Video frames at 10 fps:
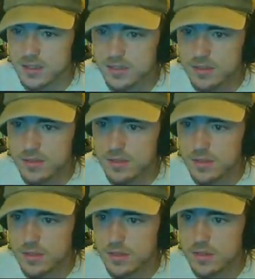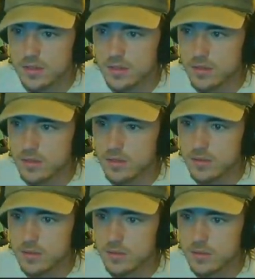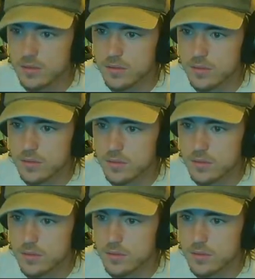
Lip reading: No one is speaking in this clip.